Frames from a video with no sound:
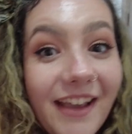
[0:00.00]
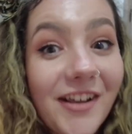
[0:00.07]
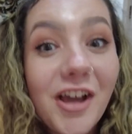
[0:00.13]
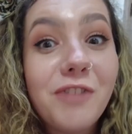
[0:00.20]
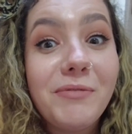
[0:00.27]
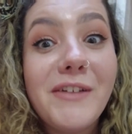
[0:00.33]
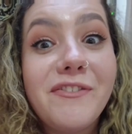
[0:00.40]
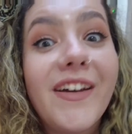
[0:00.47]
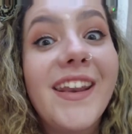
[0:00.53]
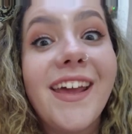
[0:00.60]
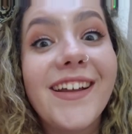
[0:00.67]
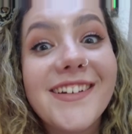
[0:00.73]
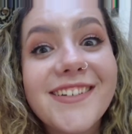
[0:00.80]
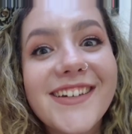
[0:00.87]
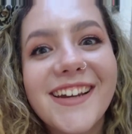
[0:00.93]
it could be
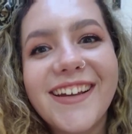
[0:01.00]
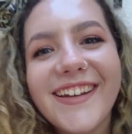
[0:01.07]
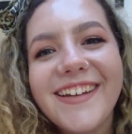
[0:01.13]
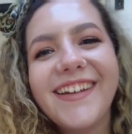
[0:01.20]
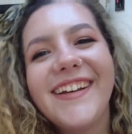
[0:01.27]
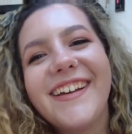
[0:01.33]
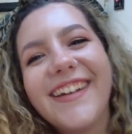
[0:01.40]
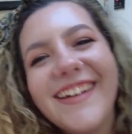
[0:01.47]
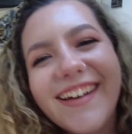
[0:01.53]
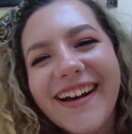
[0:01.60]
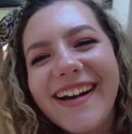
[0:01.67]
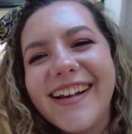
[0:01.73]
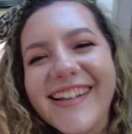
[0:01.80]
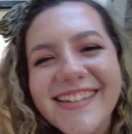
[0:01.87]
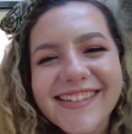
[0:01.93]
finished.
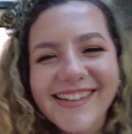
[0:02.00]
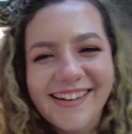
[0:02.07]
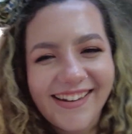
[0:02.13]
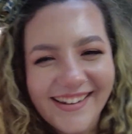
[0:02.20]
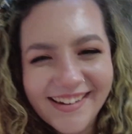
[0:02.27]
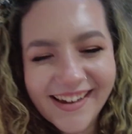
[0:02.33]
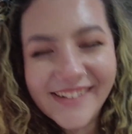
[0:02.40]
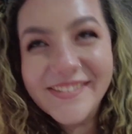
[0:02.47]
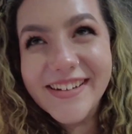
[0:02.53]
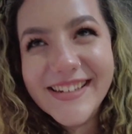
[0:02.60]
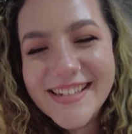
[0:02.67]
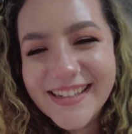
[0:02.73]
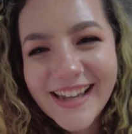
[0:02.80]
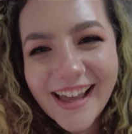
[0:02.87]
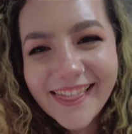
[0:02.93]
It's like coming
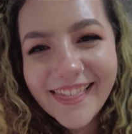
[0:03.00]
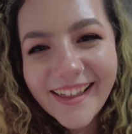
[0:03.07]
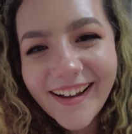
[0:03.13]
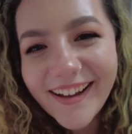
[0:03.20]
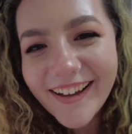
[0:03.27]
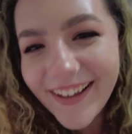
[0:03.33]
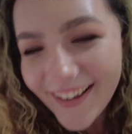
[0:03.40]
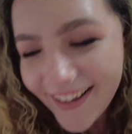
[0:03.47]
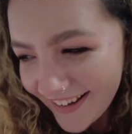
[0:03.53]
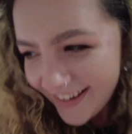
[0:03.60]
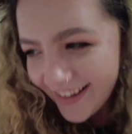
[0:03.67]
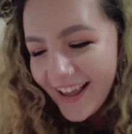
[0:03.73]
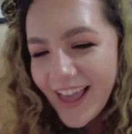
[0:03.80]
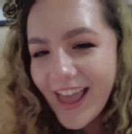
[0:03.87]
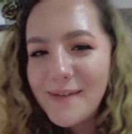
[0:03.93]
together.
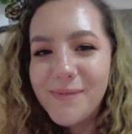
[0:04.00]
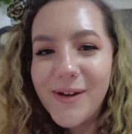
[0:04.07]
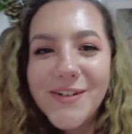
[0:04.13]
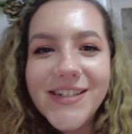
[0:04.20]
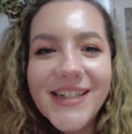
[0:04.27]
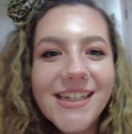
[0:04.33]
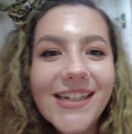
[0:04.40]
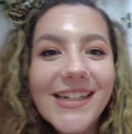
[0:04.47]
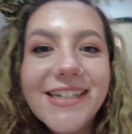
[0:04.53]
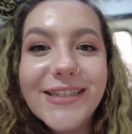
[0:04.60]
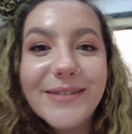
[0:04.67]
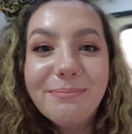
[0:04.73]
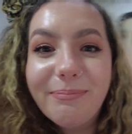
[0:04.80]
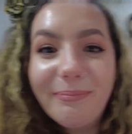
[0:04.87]
MOT is